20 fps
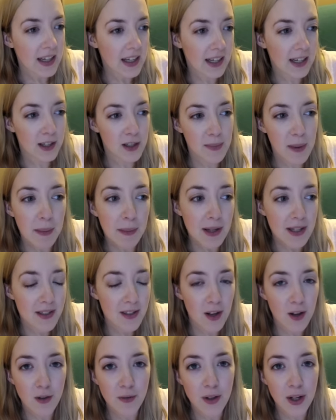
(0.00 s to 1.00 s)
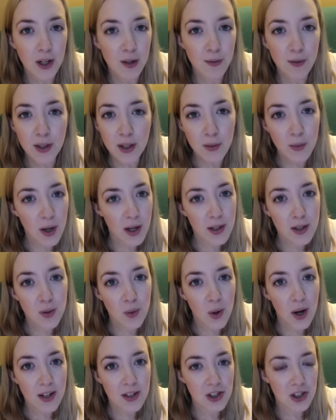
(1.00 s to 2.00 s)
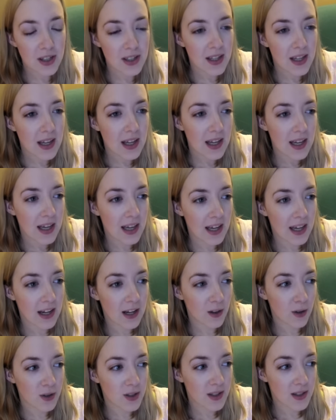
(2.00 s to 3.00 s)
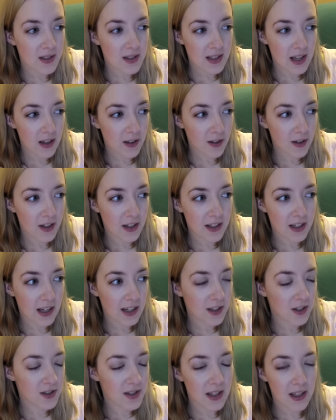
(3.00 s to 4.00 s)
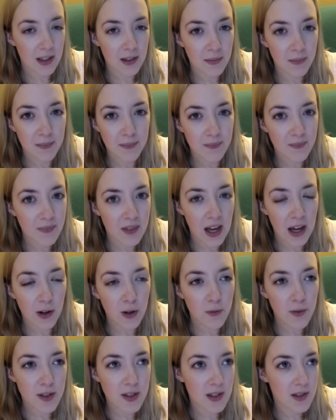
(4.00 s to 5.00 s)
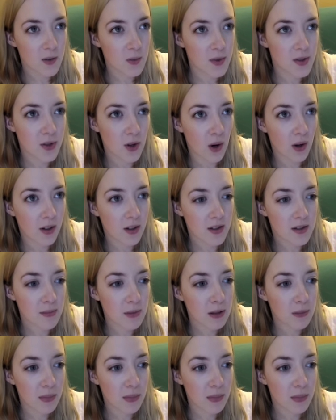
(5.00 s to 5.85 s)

And I was by myself, and I really wanted to watch it. And I looked in the cellar, and I just, like, I don't know if it's because it was dark or something,